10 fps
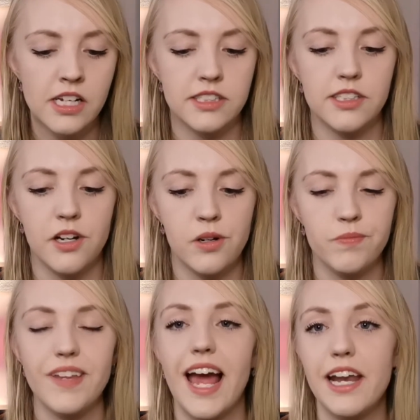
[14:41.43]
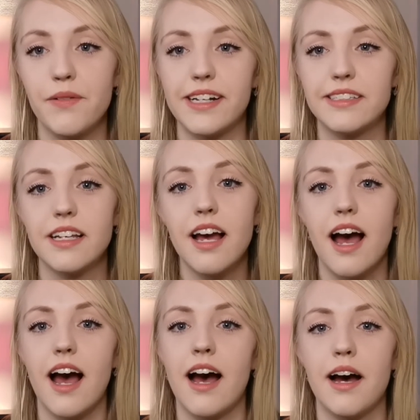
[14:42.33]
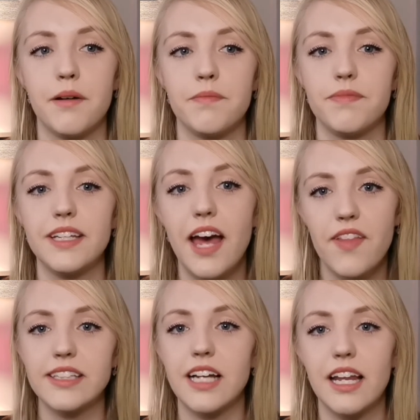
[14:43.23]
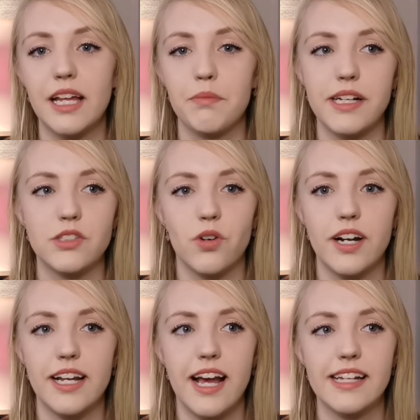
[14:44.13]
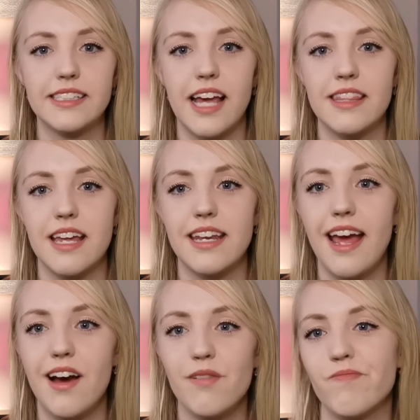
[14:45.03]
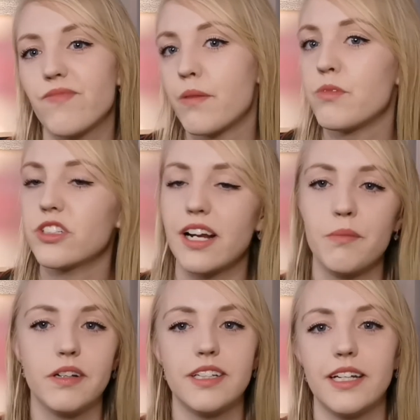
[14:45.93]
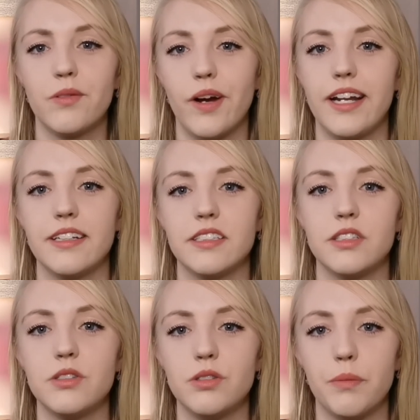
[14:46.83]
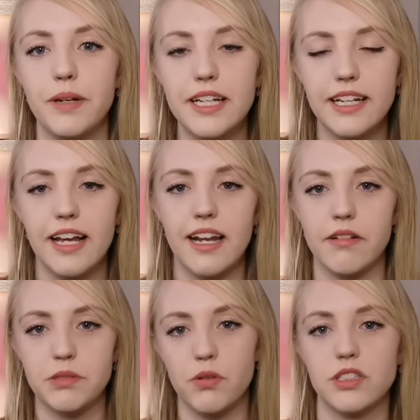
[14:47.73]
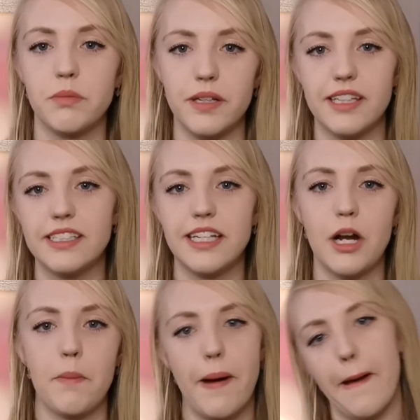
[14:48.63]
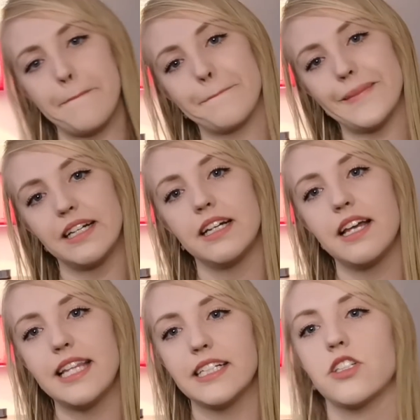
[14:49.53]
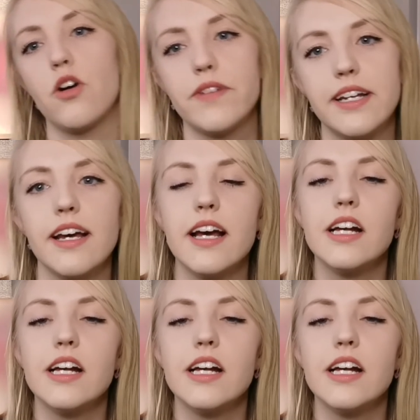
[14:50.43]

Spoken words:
So anyways, yeah, that's kind of like my story, I guess. And then now I'm just kind of building, waiting to compete again. I was supposed to compete this year, but thanks COVID.